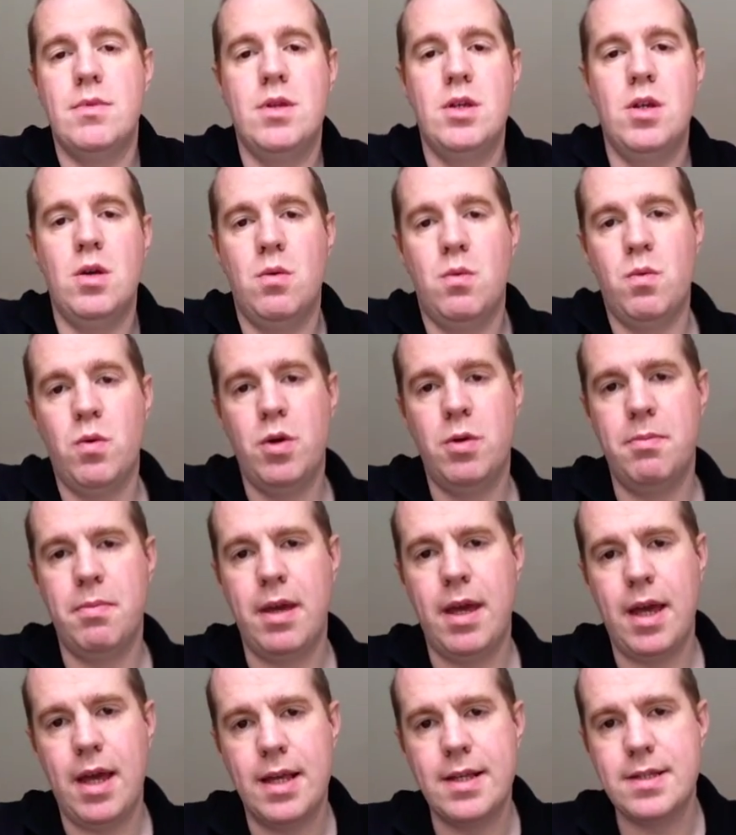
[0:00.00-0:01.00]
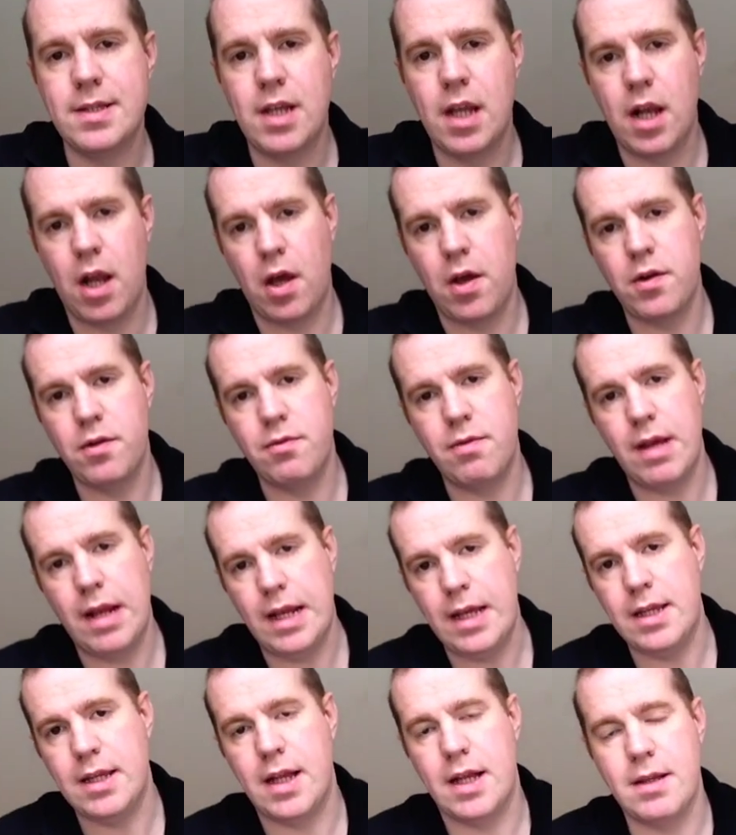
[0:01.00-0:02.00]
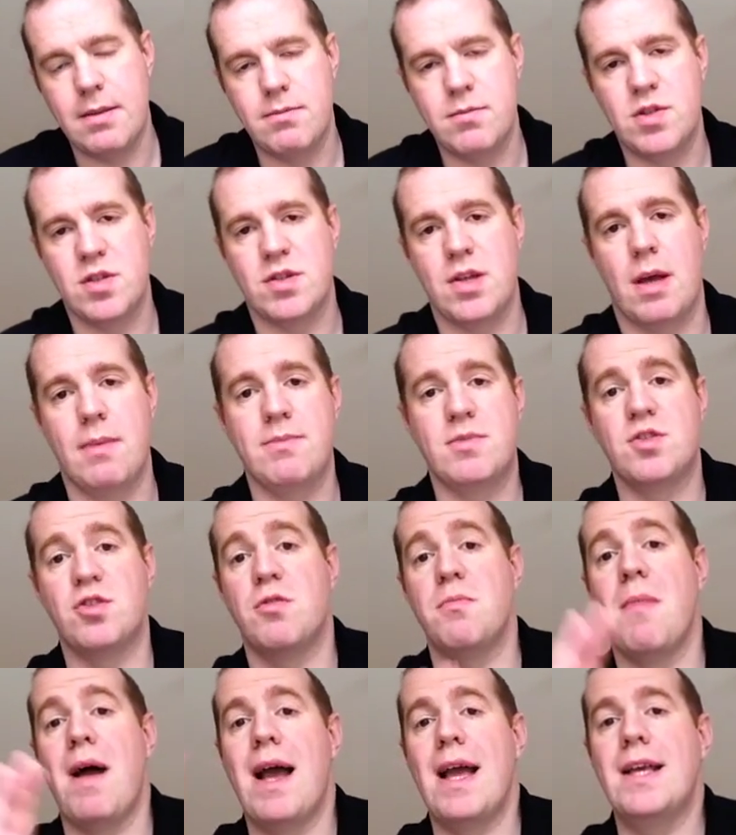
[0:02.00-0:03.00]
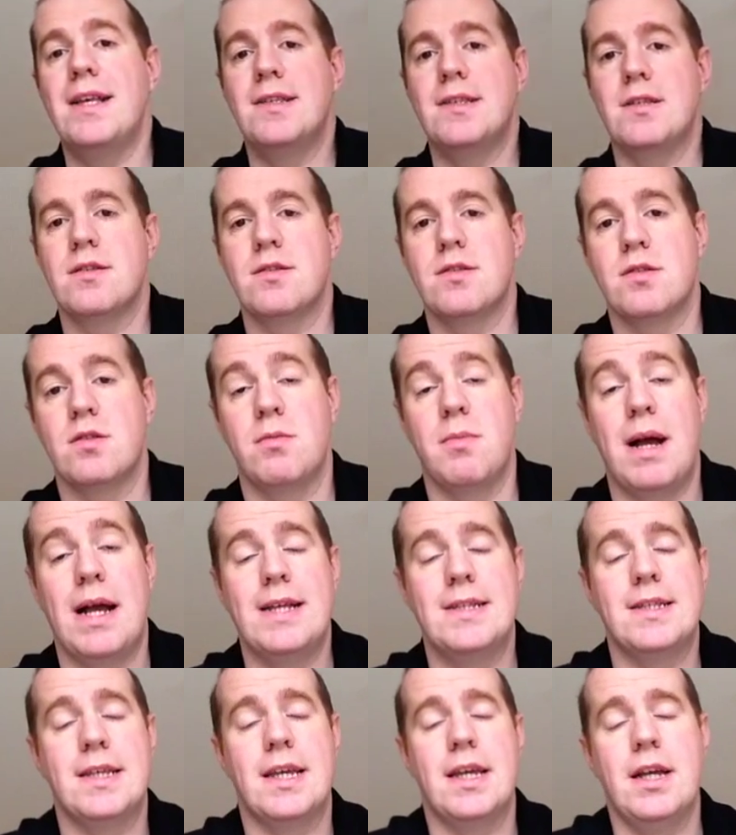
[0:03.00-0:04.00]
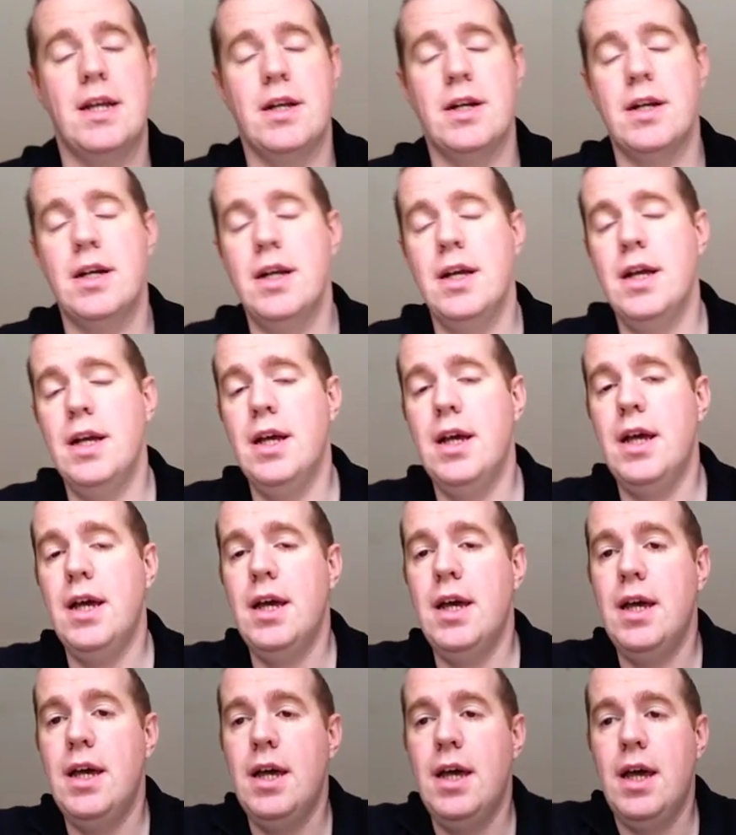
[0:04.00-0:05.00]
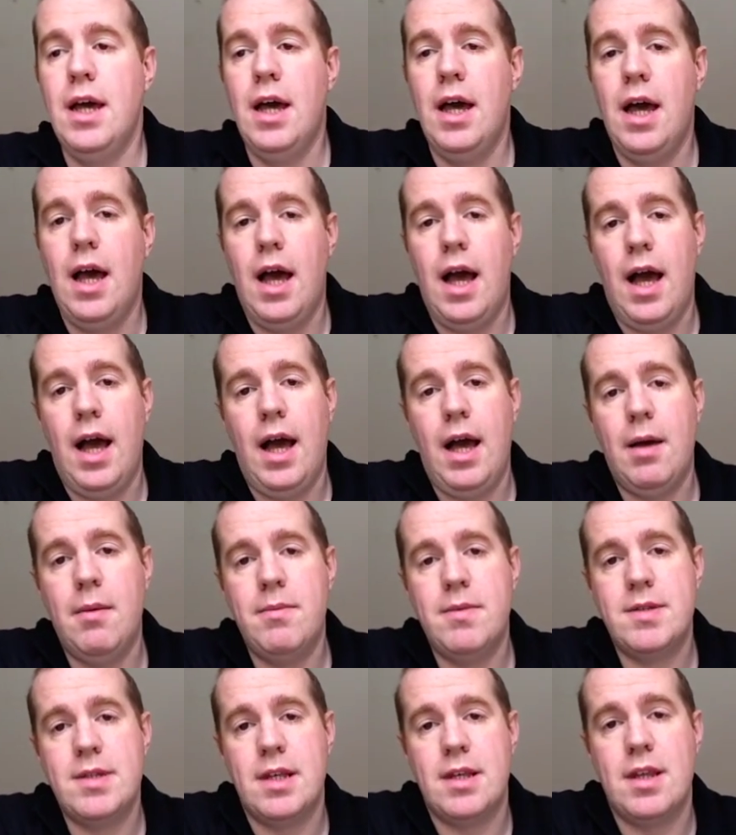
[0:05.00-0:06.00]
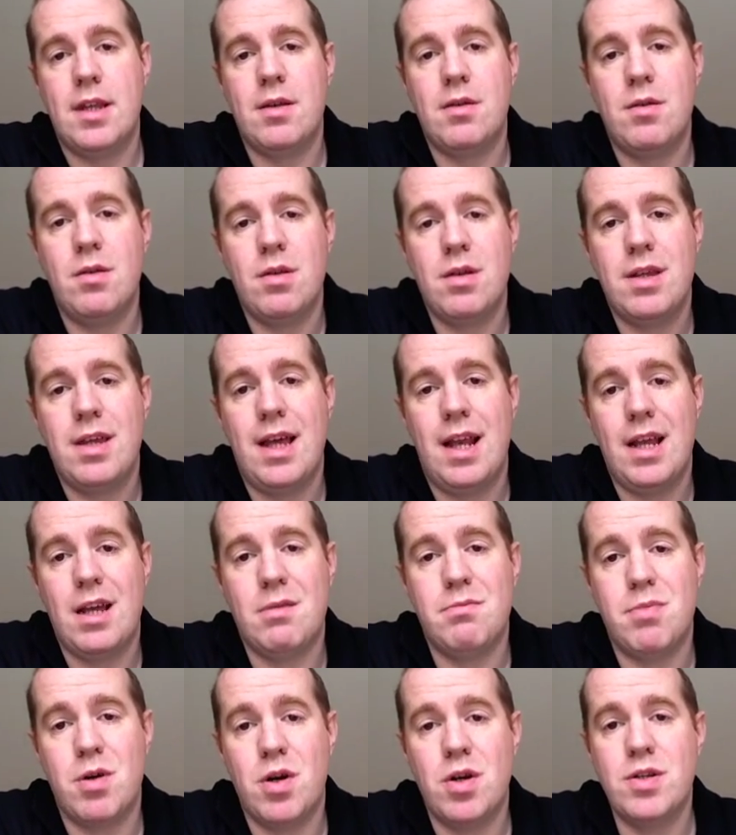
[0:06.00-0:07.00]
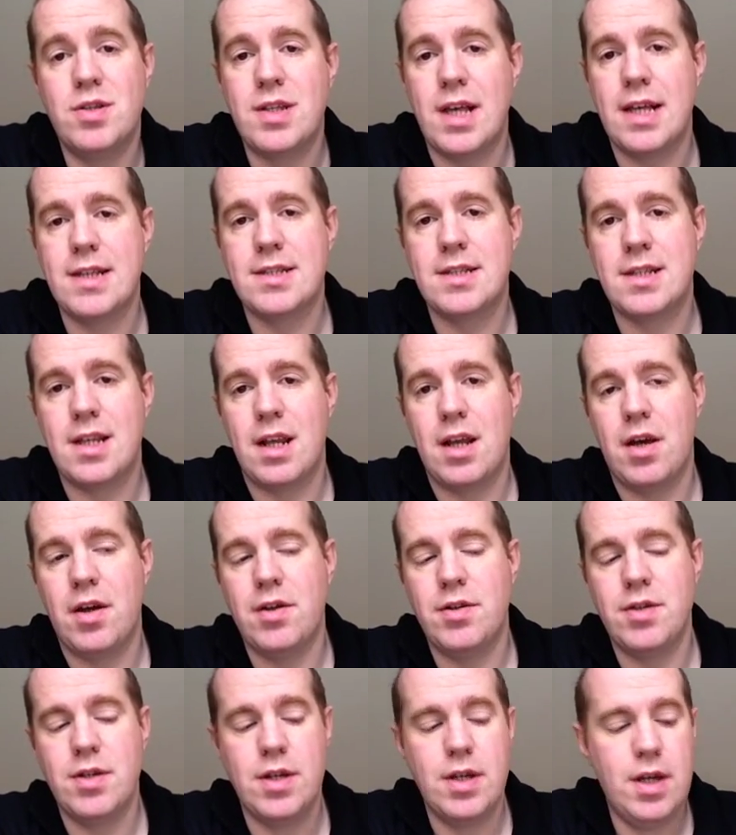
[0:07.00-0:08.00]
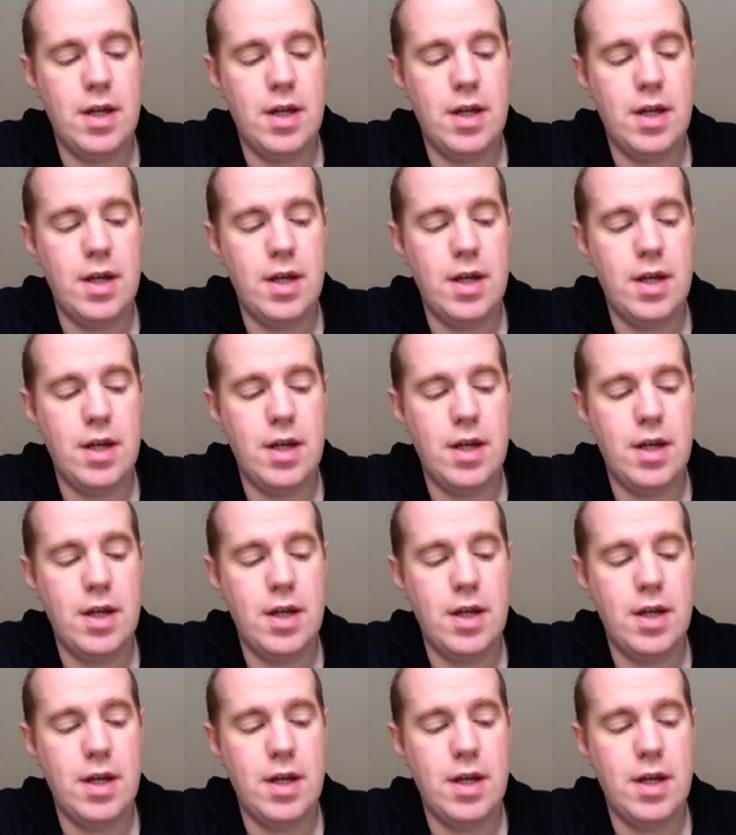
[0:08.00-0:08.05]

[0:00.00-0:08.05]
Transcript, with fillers: know, isn't allowed really. I'm surmising here, and they said that killing of birds isn't allowed.